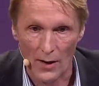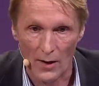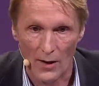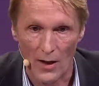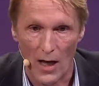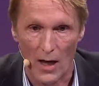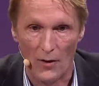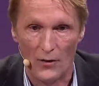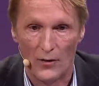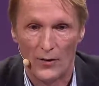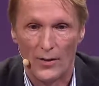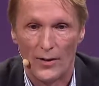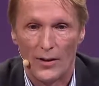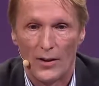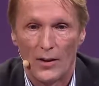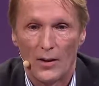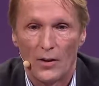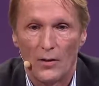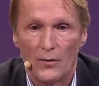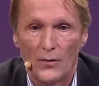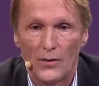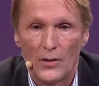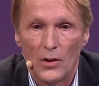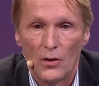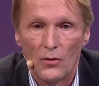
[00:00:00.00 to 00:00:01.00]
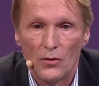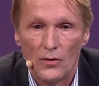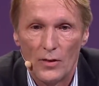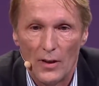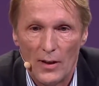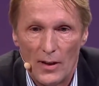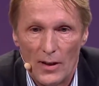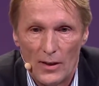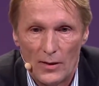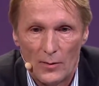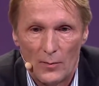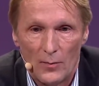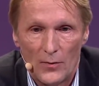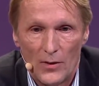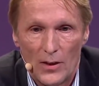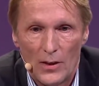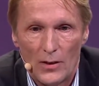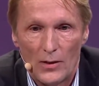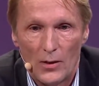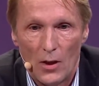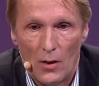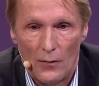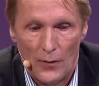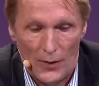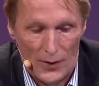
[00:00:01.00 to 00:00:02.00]
country of socialism, the
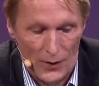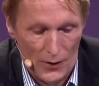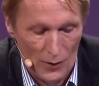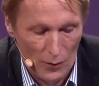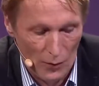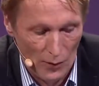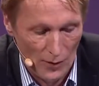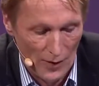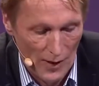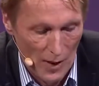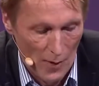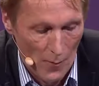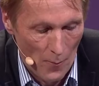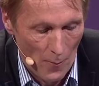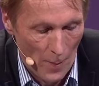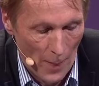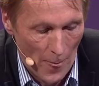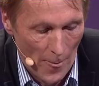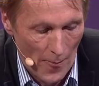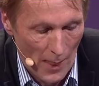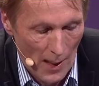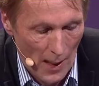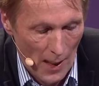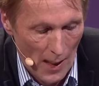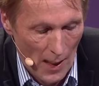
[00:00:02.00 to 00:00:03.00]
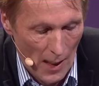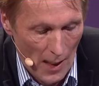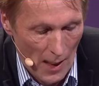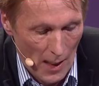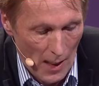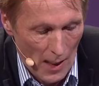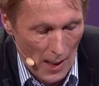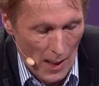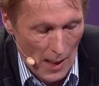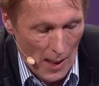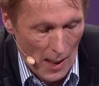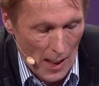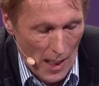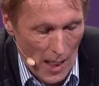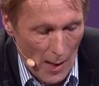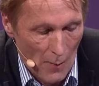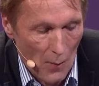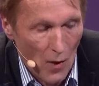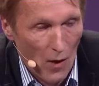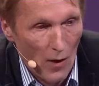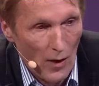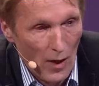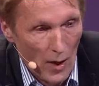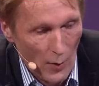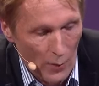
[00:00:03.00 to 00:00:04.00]
Soviet Union, a
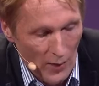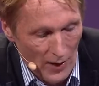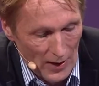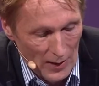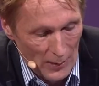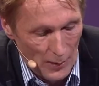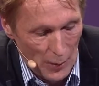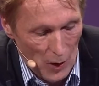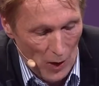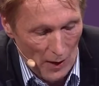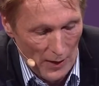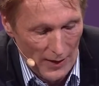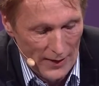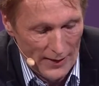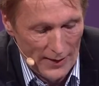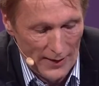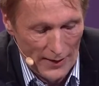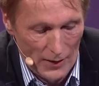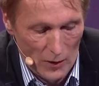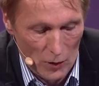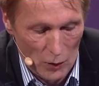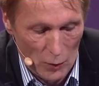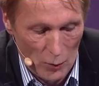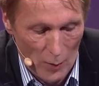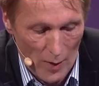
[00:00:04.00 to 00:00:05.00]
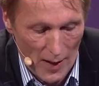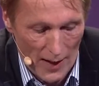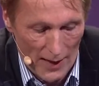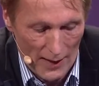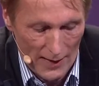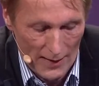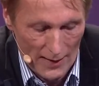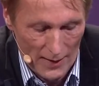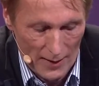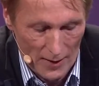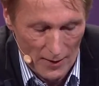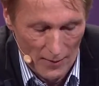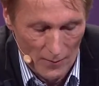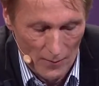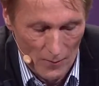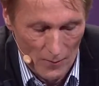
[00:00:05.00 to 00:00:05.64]
more liberal policy took place.